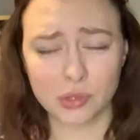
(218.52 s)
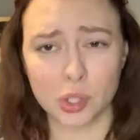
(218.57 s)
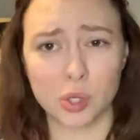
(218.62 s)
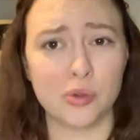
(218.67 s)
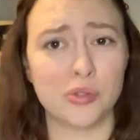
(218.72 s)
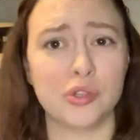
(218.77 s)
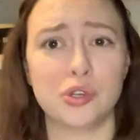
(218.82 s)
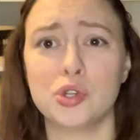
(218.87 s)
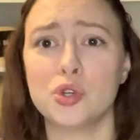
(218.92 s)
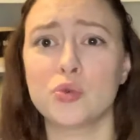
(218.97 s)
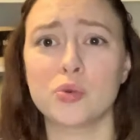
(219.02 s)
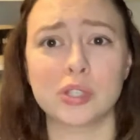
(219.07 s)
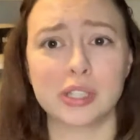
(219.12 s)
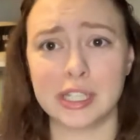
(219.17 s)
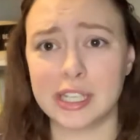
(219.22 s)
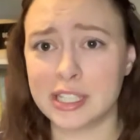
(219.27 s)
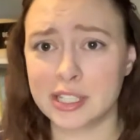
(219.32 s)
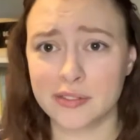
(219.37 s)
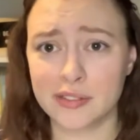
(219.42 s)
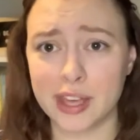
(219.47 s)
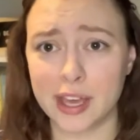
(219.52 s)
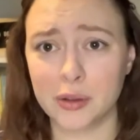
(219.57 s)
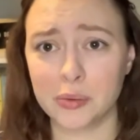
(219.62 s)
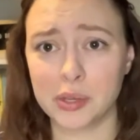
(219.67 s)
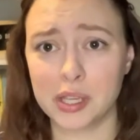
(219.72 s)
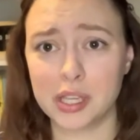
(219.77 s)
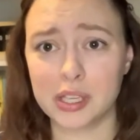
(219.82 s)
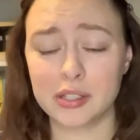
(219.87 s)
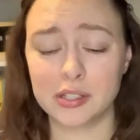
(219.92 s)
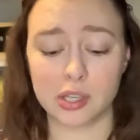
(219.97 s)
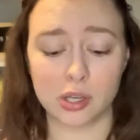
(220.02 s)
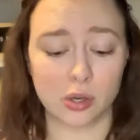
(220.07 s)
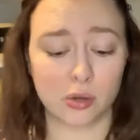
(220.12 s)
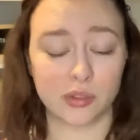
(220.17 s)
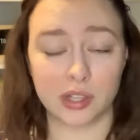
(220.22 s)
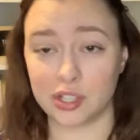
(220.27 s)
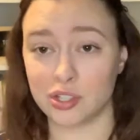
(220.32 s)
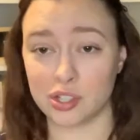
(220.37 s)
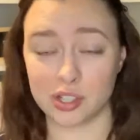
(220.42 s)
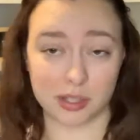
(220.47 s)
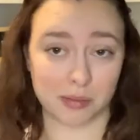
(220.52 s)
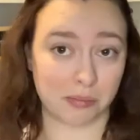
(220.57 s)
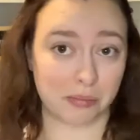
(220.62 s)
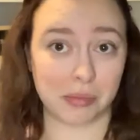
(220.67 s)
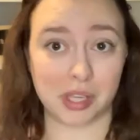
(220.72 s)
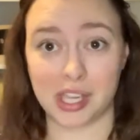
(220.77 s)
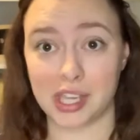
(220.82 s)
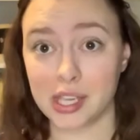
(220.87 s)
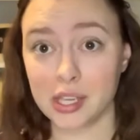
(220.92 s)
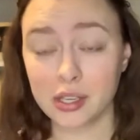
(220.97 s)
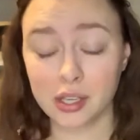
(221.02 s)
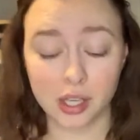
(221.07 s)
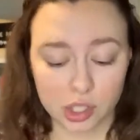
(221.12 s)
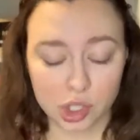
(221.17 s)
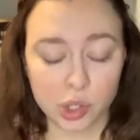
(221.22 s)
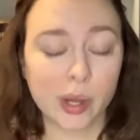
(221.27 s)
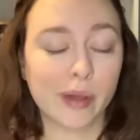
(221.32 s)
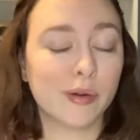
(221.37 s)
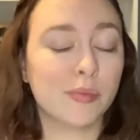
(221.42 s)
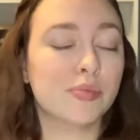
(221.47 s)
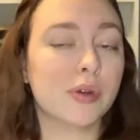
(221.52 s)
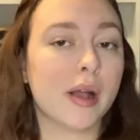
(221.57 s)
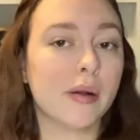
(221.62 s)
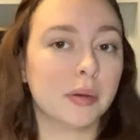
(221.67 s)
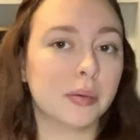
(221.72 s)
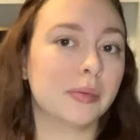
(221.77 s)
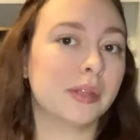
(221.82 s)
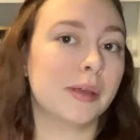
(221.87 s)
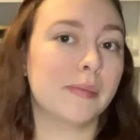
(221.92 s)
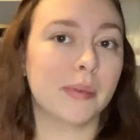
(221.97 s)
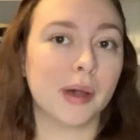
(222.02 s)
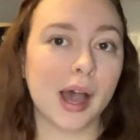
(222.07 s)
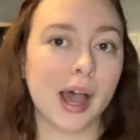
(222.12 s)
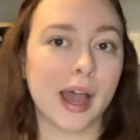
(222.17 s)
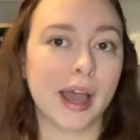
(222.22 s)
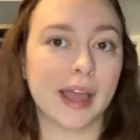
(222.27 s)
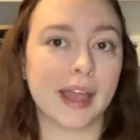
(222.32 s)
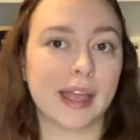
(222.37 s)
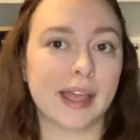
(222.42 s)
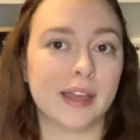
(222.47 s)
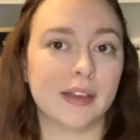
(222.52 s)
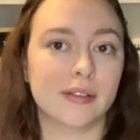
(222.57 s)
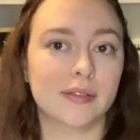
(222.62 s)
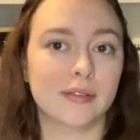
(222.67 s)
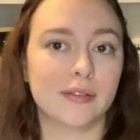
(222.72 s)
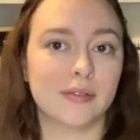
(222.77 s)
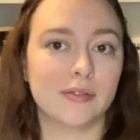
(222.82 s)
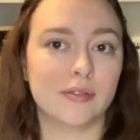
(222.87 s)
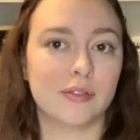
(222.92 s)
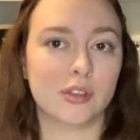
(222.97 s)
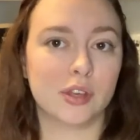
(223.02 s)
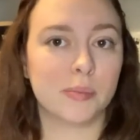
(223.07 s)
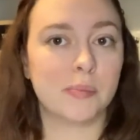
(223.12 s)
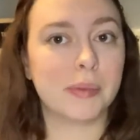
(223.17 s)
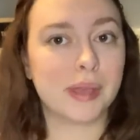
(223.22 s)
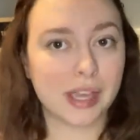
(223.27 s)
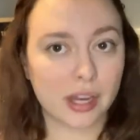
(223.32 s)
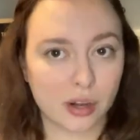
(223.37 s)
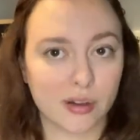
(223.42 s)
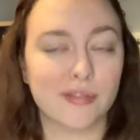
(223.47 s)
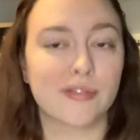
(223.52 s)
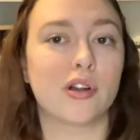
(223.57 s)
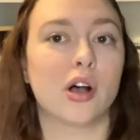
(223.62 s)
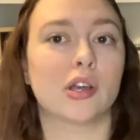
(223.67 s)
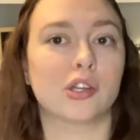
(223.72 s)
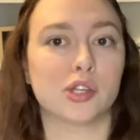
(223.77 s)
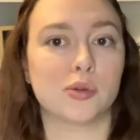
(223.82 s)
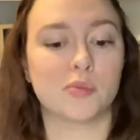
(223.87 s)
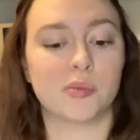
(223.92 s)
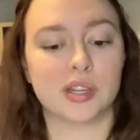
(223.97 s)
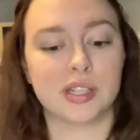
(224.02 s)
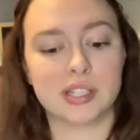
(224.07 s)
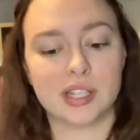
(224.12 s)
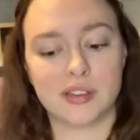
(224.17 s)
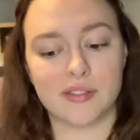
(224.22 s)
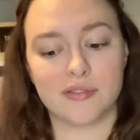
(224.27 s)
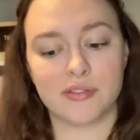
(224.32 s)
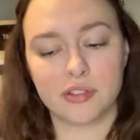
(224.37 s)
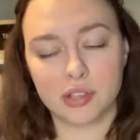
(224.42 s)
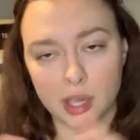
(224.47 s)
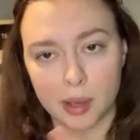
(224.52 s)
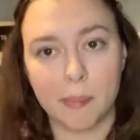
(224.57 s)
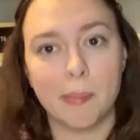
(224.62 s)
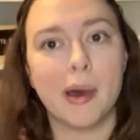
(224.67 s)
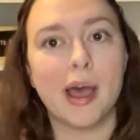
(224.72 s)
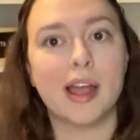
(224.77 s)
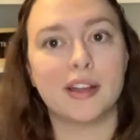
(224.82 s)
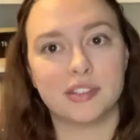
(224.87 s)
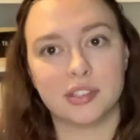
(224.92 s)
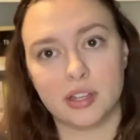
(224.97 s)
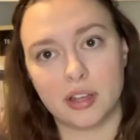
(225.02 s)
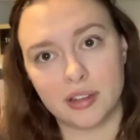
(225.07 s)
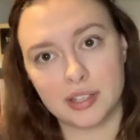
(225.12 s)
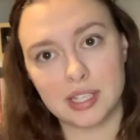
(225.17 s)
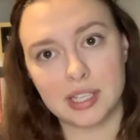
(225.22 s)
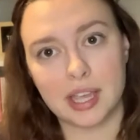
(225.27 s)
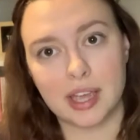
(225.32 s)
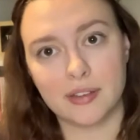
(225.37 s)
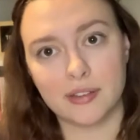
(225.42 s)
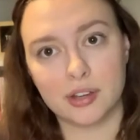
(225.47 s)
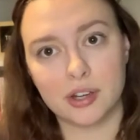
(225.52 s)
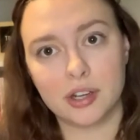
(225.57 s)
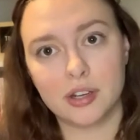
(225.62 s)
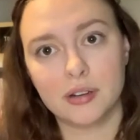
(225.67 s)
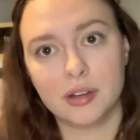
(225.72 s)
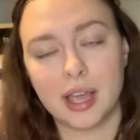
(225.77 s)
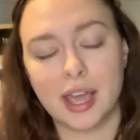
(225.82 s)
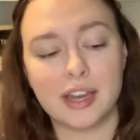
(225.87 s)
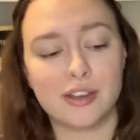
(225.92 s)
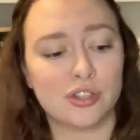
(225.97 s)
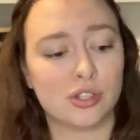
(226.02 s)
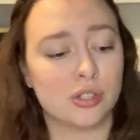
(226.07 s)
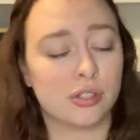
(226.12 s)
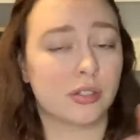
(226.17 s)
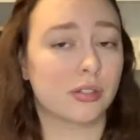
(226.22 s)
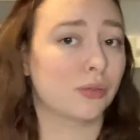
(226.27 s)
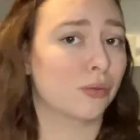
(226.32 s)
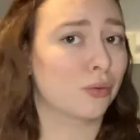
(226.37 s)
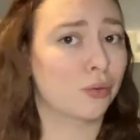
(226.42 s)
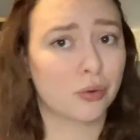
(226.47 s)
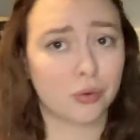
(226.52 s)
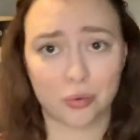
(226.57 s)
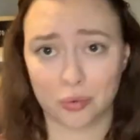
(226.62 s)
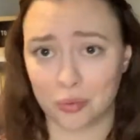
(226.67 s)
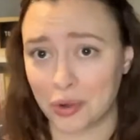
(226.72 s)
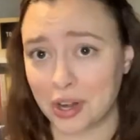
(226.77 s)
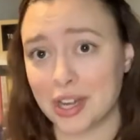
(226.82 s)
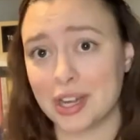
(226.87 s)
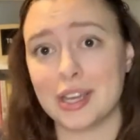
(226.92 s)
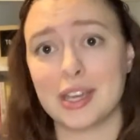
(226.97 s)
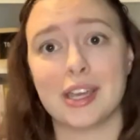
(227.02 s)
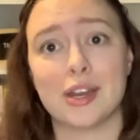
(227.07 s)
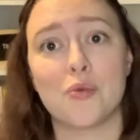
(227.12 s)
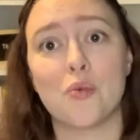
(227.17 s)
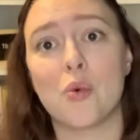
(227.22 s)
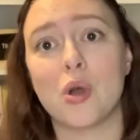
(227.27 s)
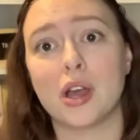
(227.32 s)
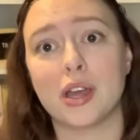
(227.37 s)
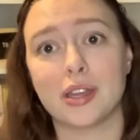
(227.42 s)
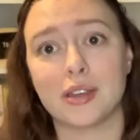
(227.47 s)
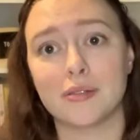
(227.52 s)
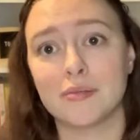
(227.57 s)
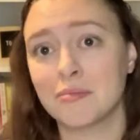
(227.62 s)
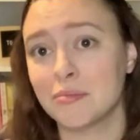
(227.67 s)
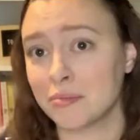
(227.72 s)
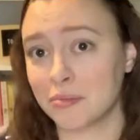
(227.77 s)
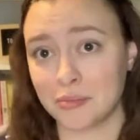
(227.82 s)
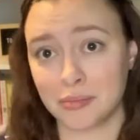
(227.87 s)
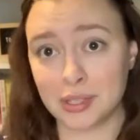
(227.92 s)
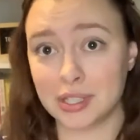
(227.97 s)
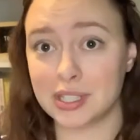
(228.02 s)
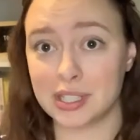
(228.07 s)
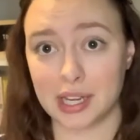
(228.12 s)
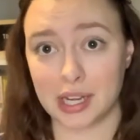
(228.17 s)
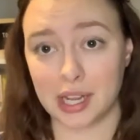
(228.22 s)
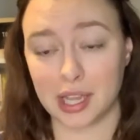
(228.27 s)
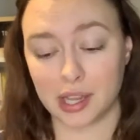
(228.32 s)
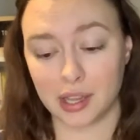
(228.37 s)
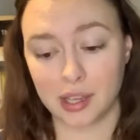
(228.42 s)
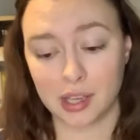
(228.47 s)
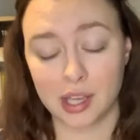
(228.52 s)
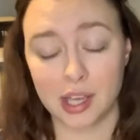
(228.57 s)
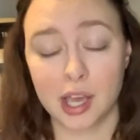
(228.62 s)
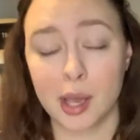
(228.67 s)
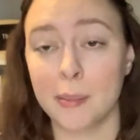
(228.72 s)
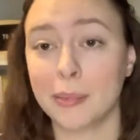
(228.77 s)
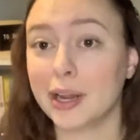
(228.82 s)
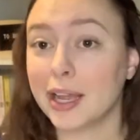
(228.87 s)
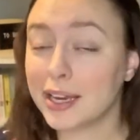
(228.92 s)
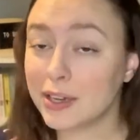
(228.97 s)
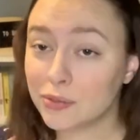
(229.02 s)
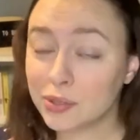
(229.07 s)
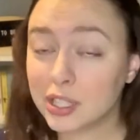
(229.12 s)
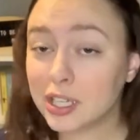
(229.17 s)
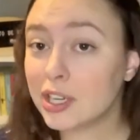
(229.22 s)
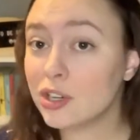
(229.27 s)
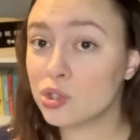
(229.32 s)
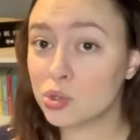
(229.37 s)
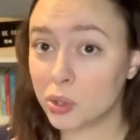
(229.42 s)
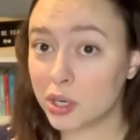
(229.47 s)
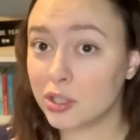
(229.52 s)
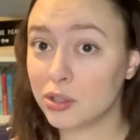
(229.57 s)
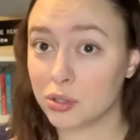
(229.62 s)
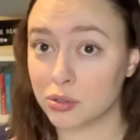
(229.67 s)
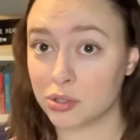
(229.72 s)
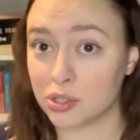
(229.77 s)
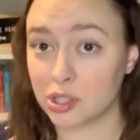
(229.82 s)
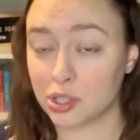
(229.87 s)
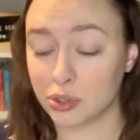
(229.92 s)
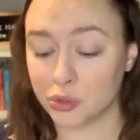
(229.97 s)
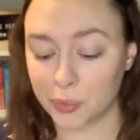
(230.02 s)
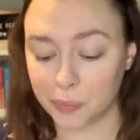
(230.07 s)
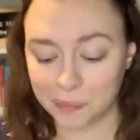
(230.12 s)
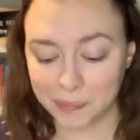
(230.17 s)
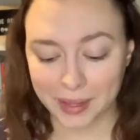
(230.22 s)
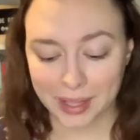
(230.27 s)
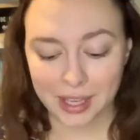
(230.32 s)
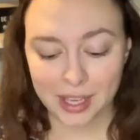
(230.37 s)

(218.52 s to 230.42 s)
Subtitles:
or the new release of that week. So that's just me. So I would probably buy the bigger volume once they've compiled it all together and just read it in one sitting. But I really enjoyed those 2.